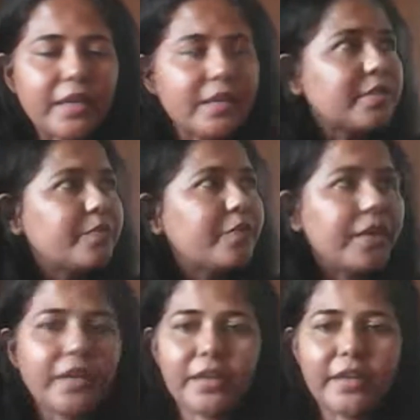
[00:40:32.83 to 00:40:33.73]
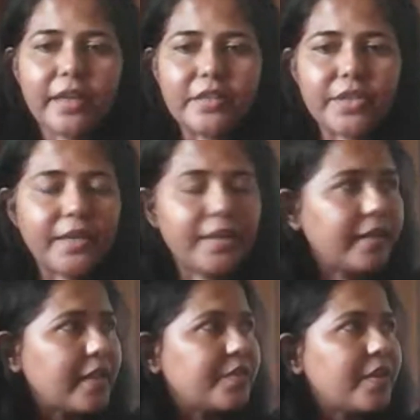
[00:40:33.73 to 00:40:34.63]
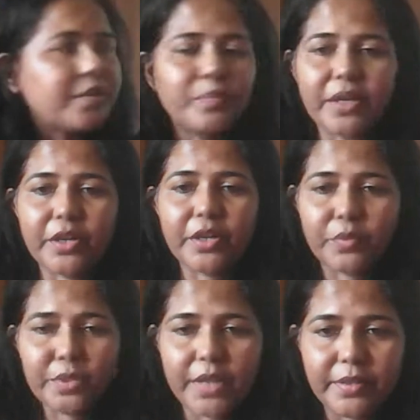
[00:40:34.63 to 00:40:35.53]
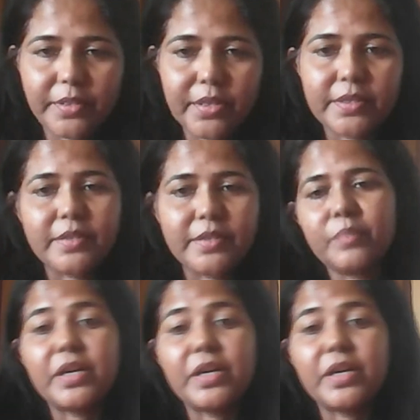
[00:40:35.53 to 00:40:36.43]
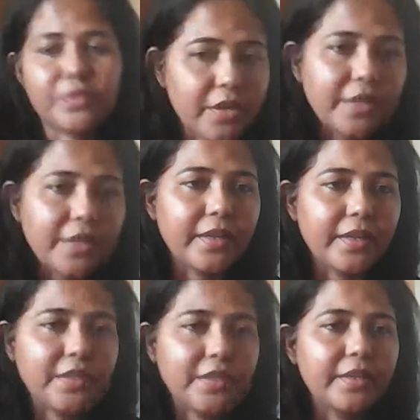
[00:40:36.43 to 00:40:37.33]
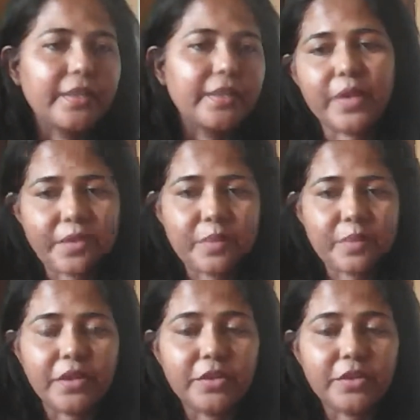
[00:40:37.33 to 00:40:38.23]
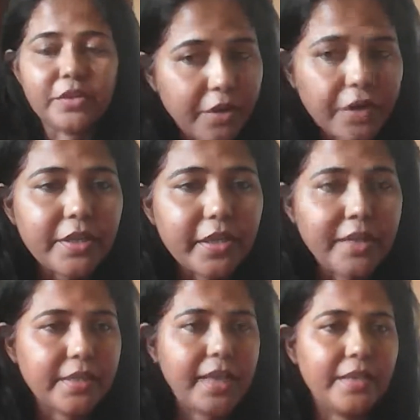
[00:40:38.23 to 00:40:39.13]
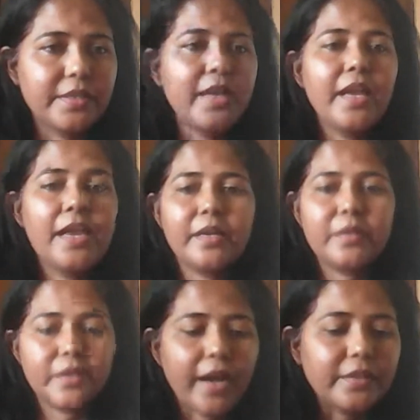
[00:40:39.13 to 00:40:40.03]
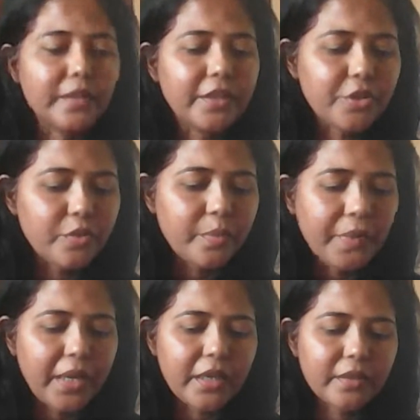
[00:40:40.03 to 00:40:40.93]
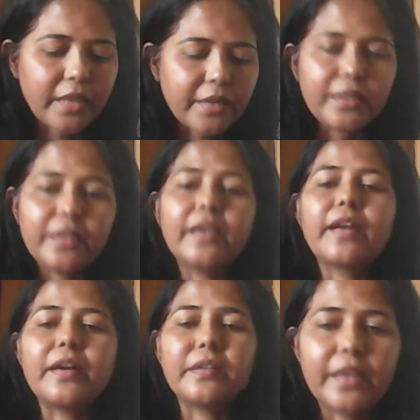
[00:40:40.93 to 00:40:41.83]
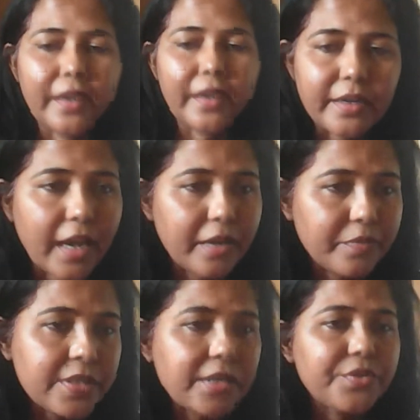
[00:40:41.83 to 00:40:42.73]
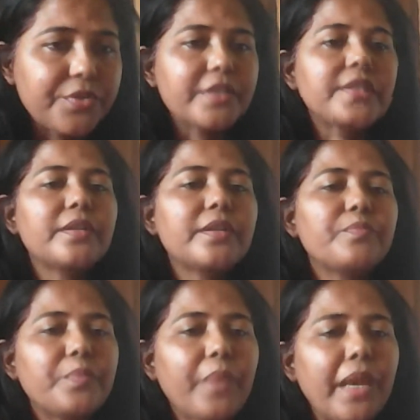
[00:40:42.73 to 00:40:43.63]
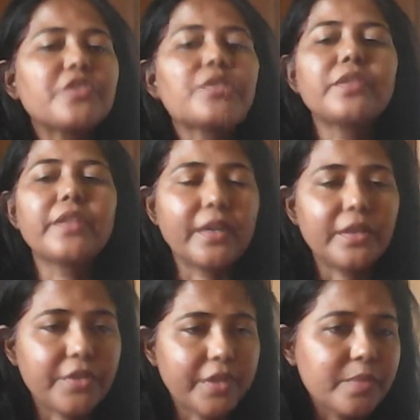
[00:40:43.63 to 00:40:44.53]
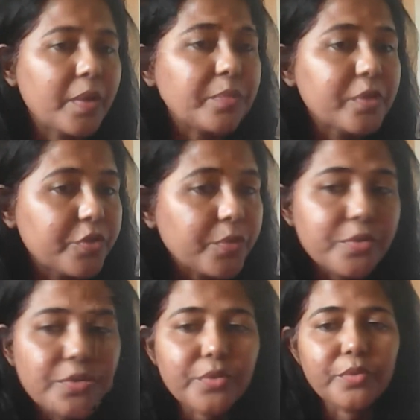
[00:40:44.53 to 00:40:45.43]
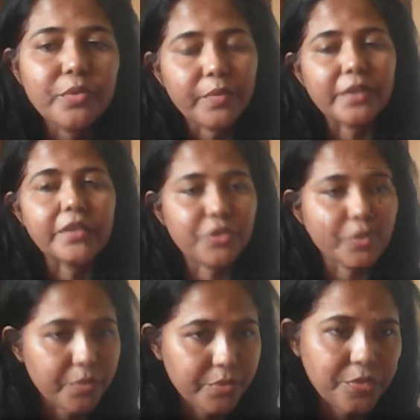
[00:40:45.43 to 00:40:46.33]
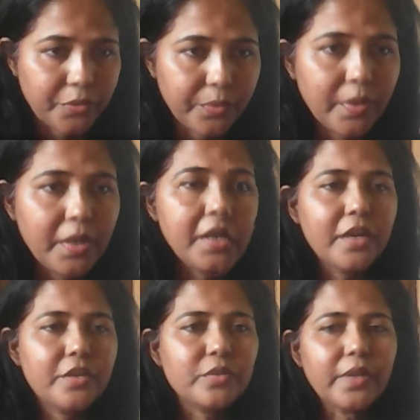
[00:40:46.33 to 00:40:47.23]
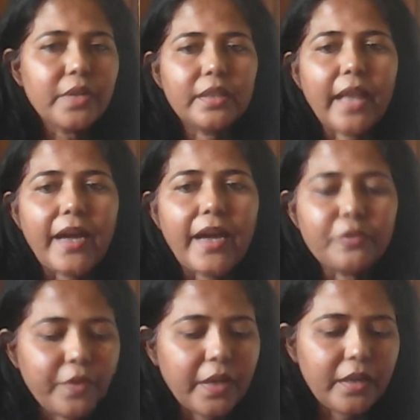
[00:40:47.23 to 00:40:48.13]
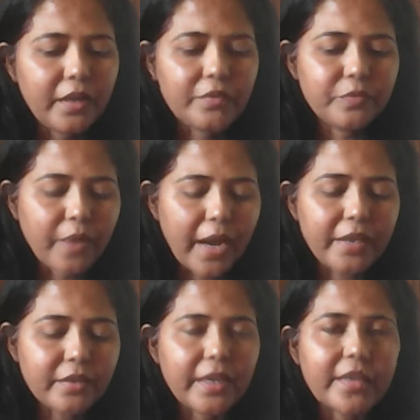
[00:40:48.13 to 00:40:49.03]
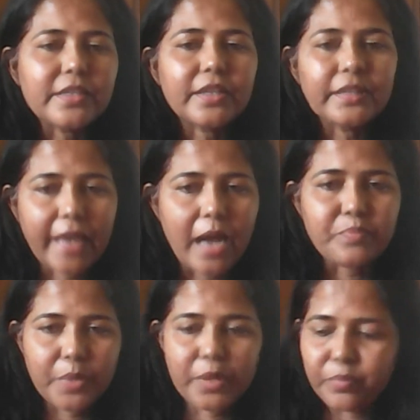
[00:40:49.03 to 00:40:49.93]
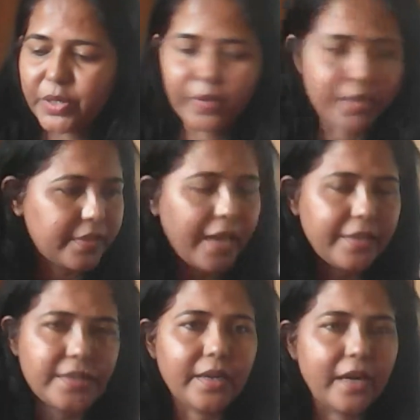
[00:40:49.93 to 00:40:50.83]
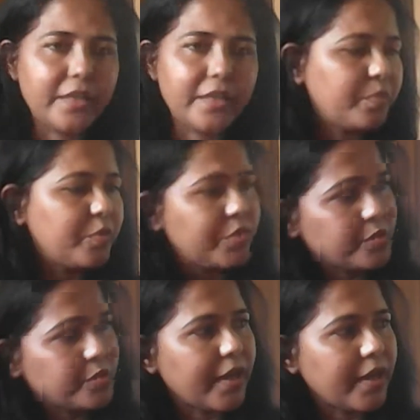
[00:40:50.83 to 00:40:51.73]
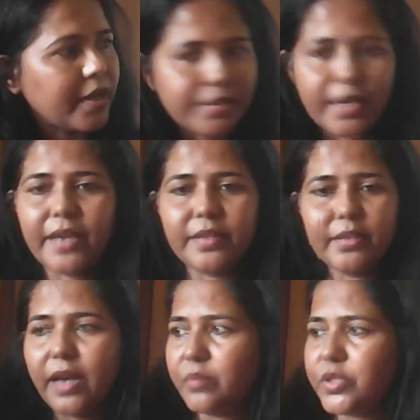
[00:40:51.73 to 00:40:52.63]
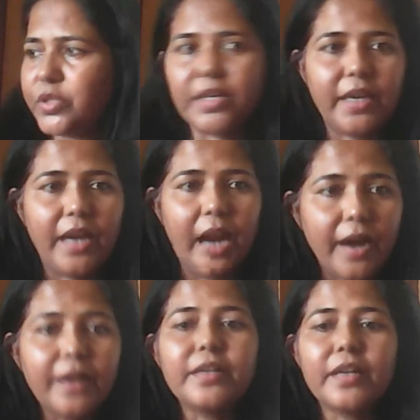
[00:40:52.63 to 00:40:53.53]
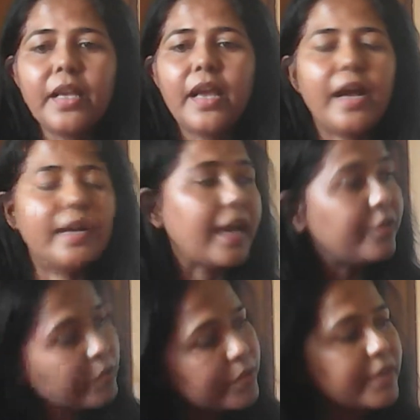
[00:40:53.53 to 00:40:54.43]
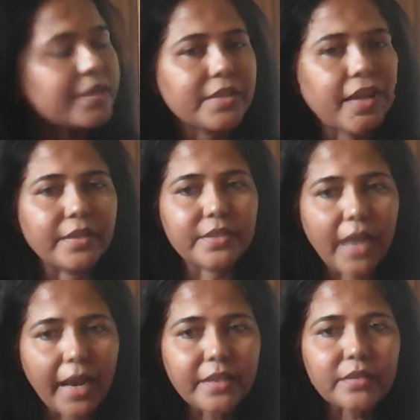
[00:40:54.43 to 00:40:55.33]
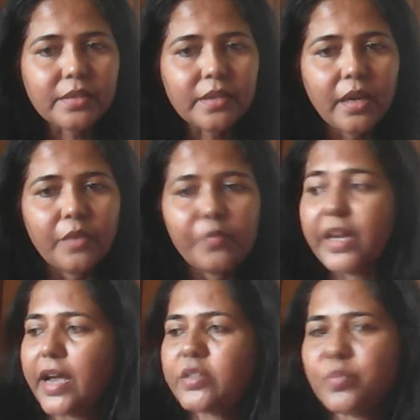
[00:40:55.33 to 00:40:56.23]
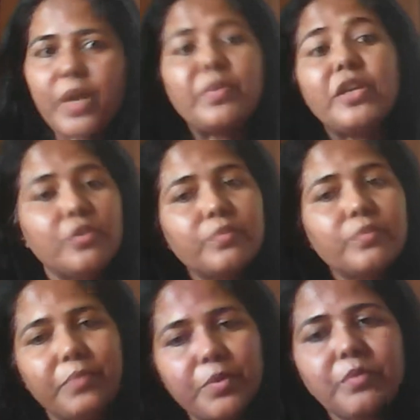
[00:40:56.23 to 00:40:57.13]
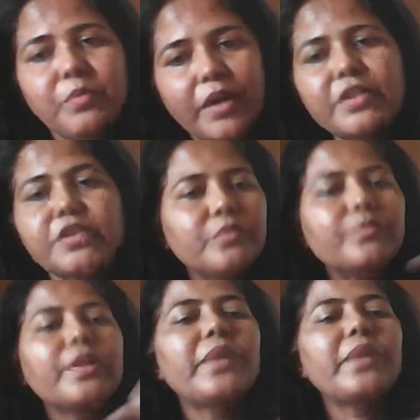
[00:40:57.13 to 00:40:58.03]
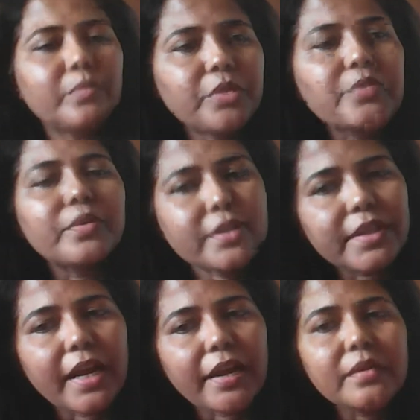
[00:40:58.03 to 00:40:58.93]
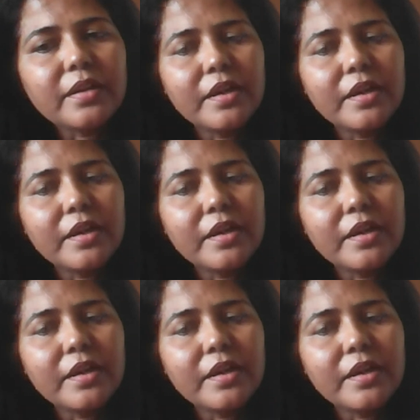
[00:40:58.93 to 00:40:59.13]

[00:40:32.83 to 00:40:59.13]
is very intelligent and that's why somebody took sciences, and somebody is not intelligent, that's why somebody did not take science. Rather, it could be that there are diverse interests, and based on their interests, people choose to do what they choose to do. So, in that field, why there is a gap between science and art? Suppose you're studying science and I'm studying art, and I don't understand science. Whereas maybe you, if you want, you will be able to understand